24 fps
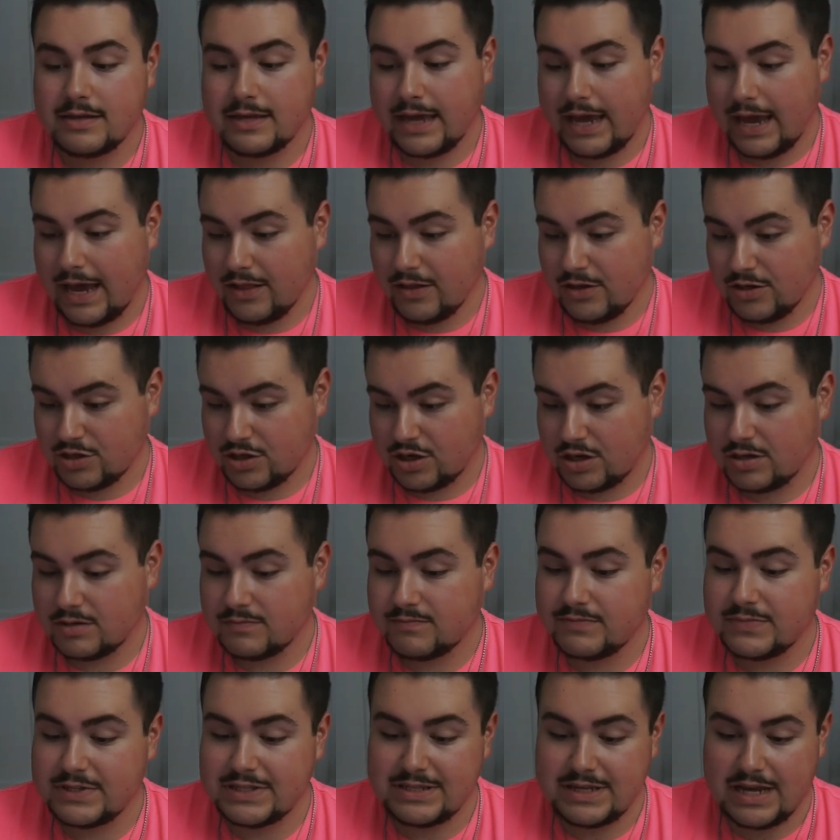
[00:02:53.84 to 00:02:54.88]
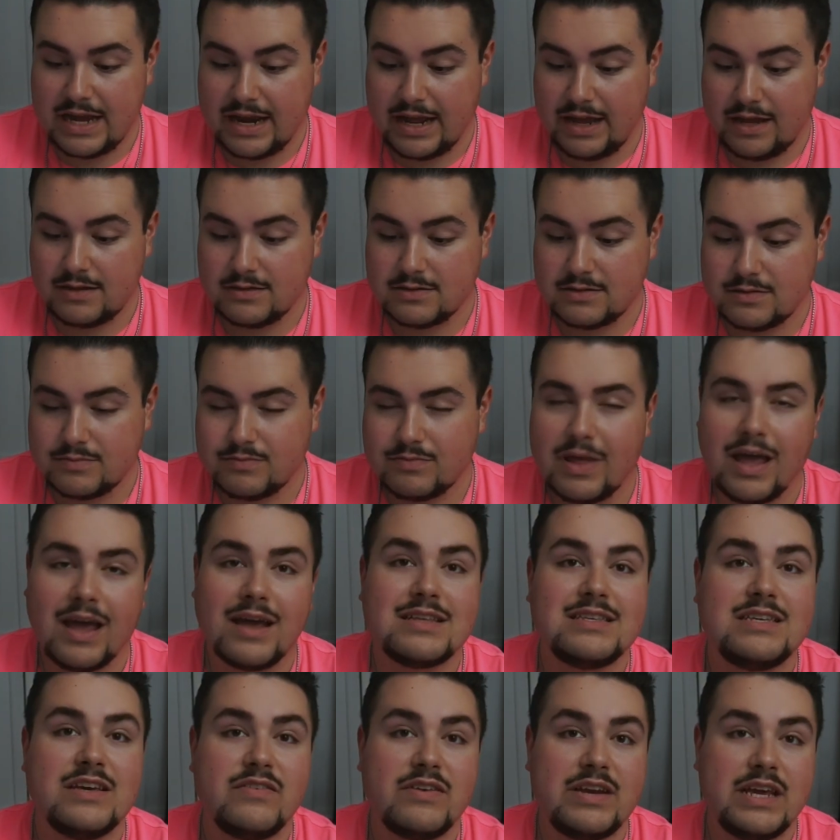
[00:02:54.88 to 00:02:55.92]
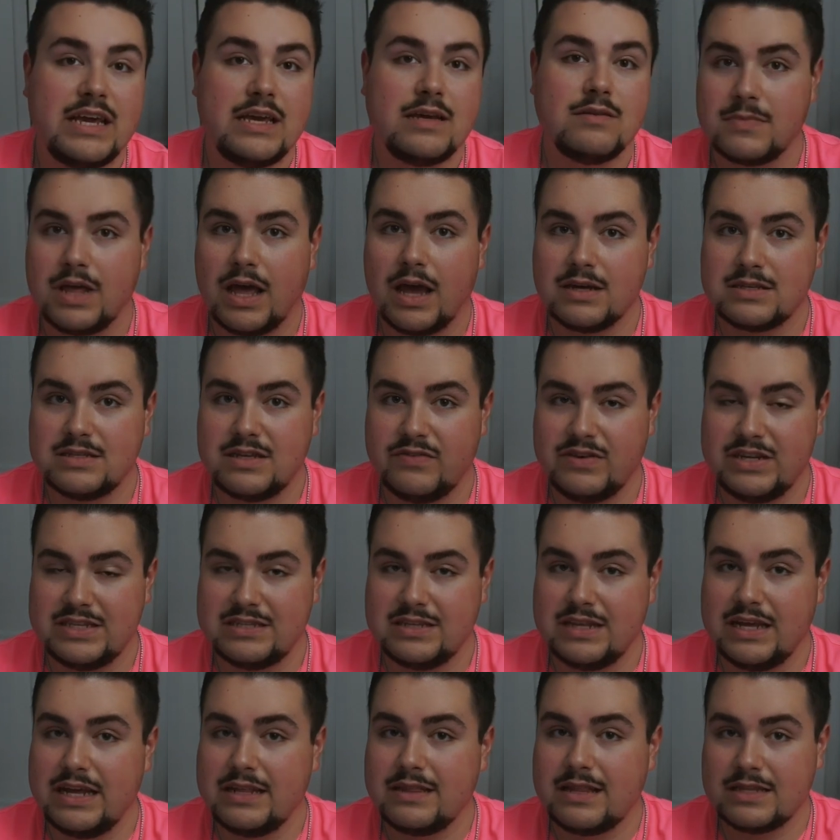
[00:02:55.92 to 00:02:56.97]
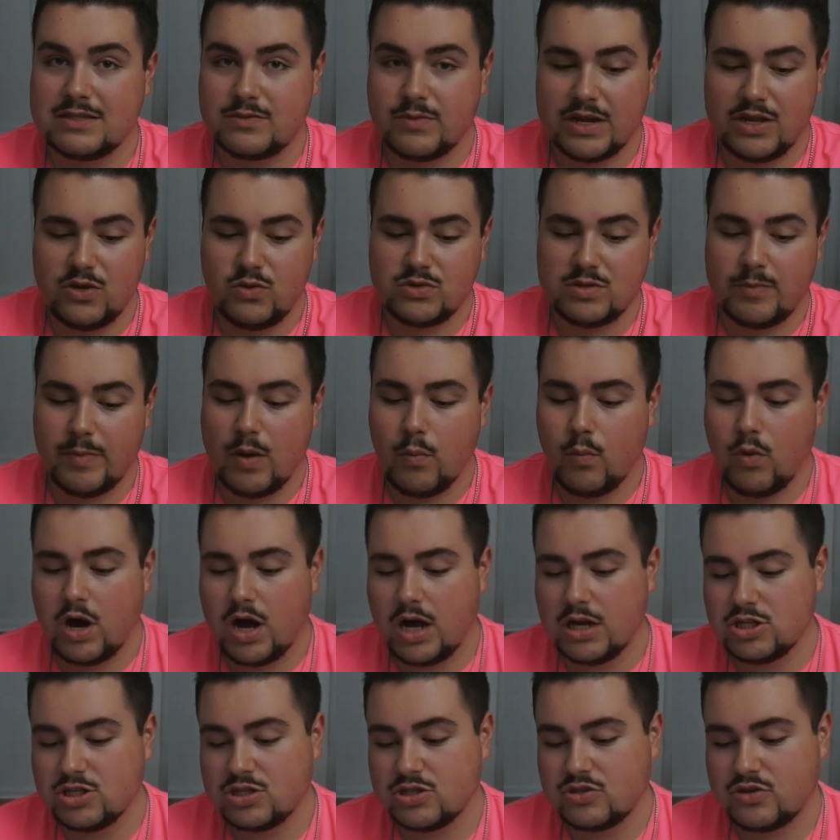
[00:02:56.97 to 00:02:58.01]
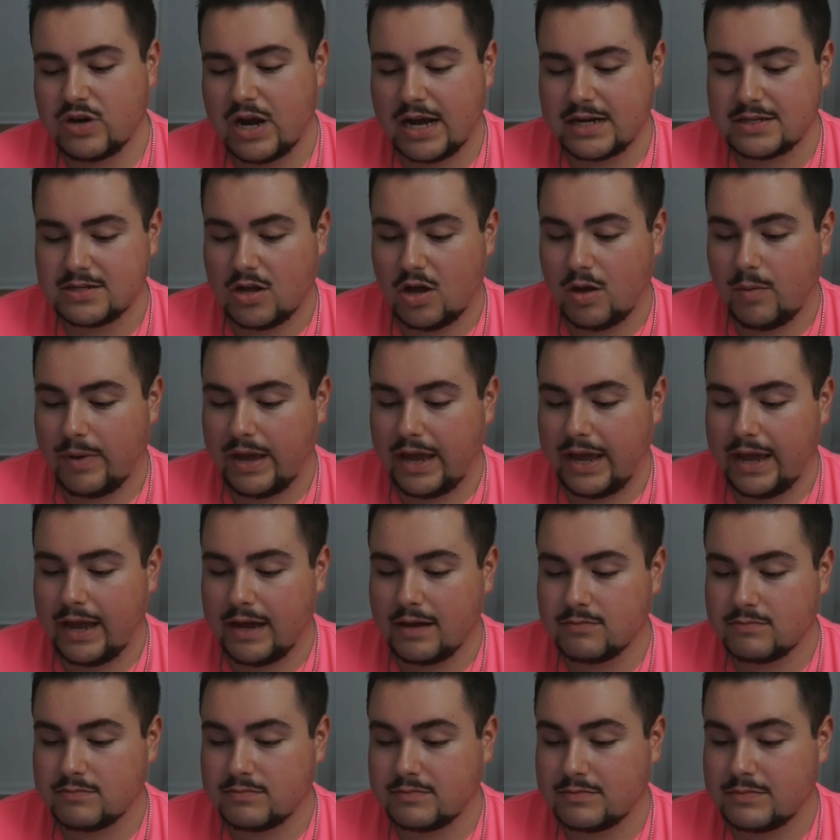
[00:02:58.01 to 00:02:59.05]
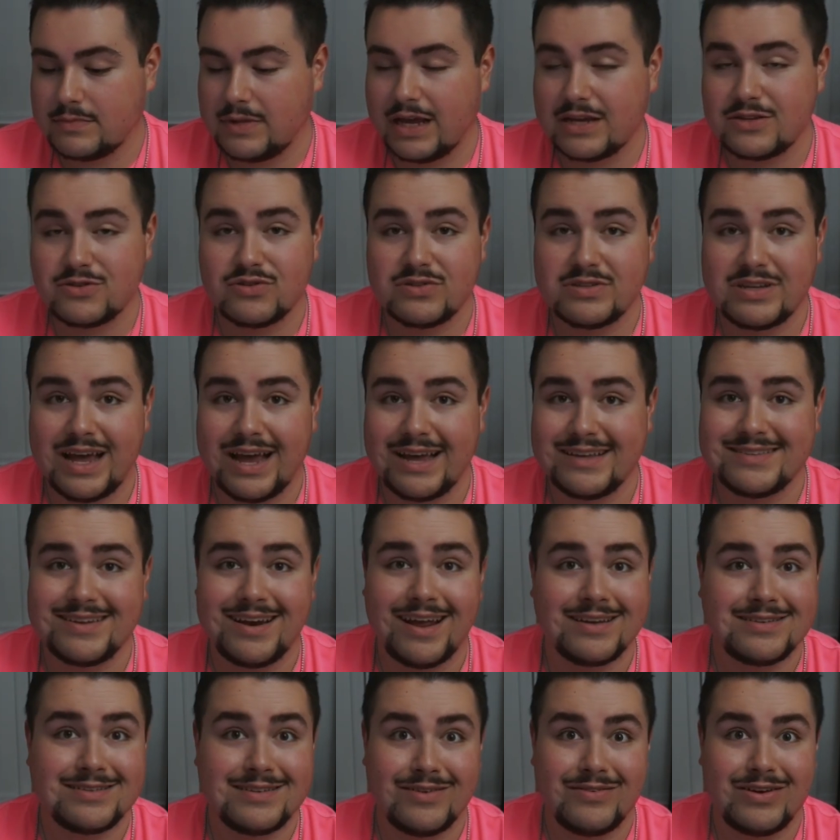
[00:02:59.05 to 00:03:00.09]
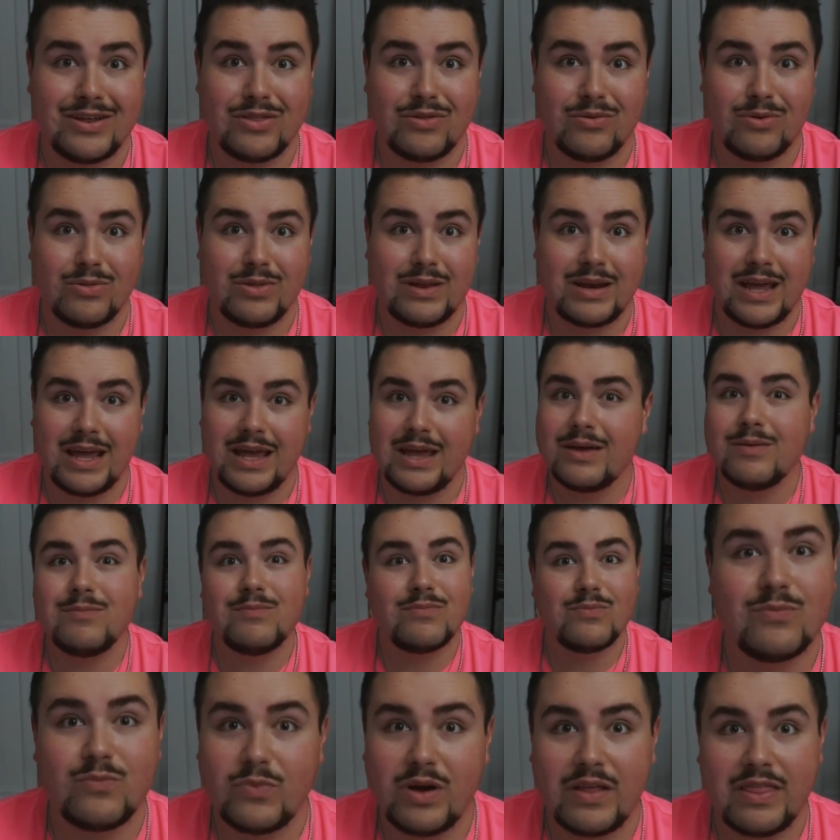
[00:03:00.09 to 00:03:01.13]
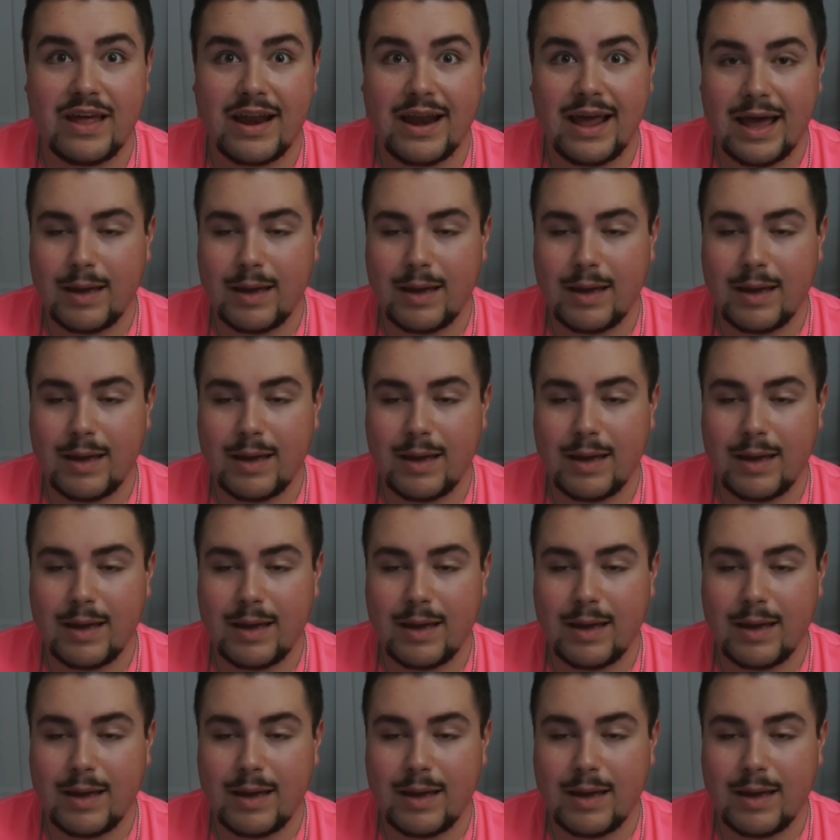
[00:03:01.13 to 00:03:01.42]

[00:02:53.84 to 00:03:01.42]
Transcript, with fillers: calendar, settings, activity. Activity's lit, that's what I use on my watch. Tracks all my exercise and activity throughout the day when that